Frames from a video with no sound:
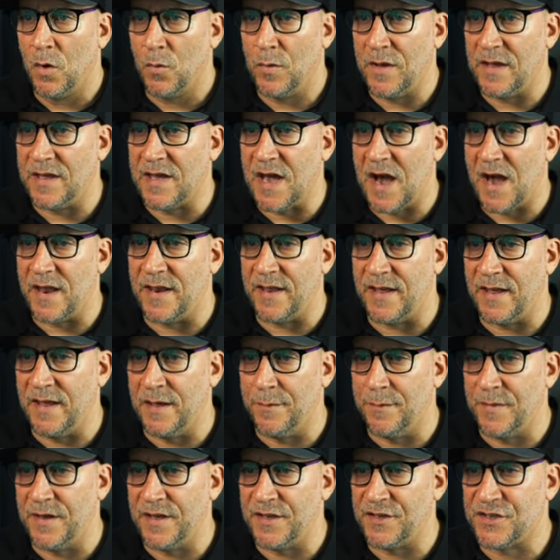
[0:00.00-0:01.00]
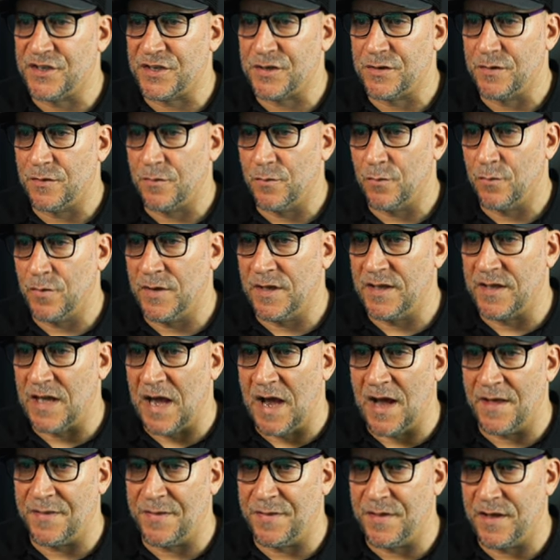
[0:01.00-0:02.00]
we got an image, we
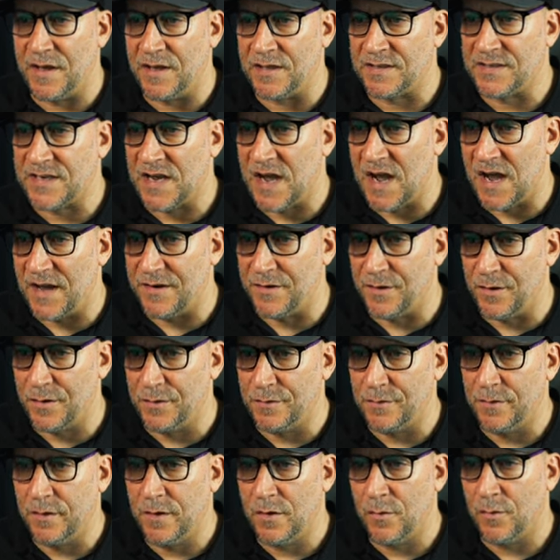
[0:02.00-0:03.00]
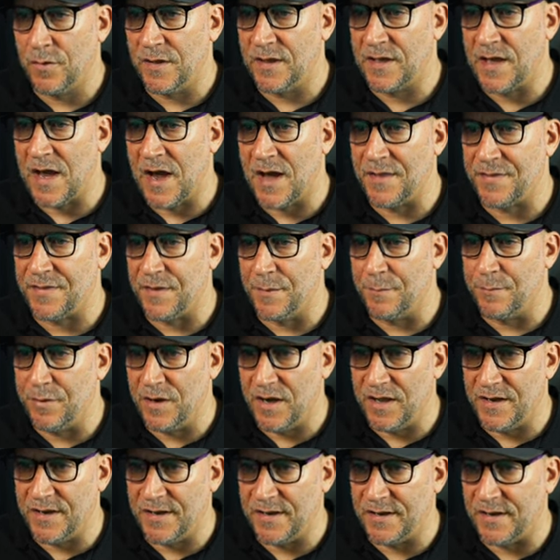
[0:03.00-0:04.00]
got the title, we got the
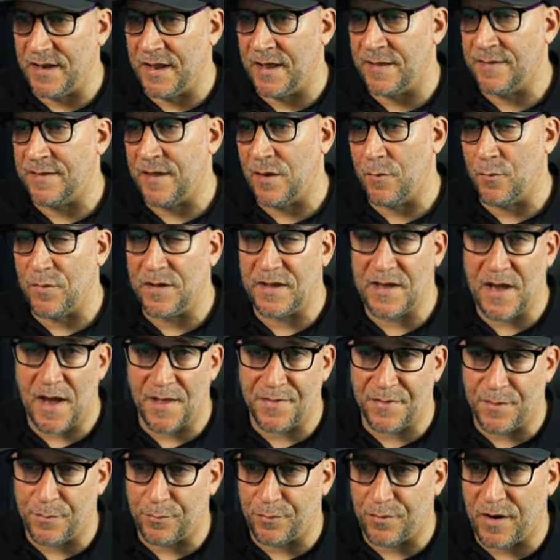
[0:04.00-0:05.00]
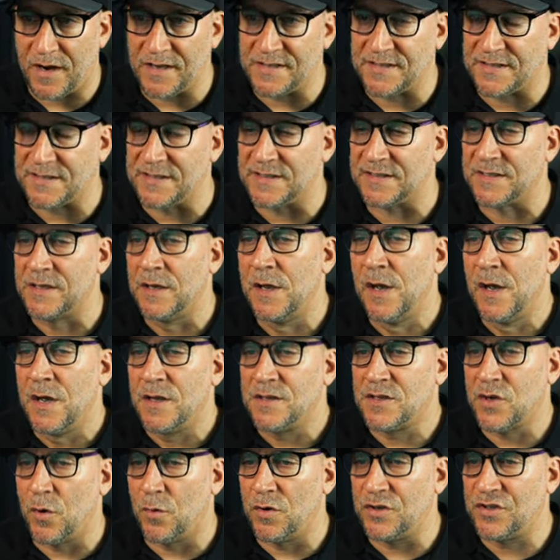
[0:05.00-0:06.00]
button, and then we got the prices.
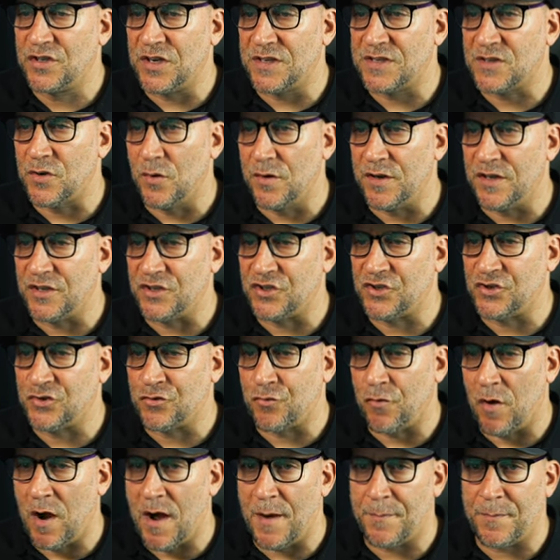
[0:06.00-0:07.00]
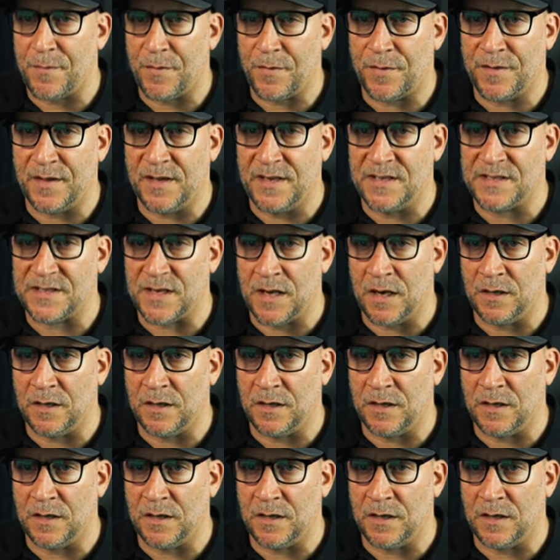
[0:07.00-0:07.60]
So we're just going to drop these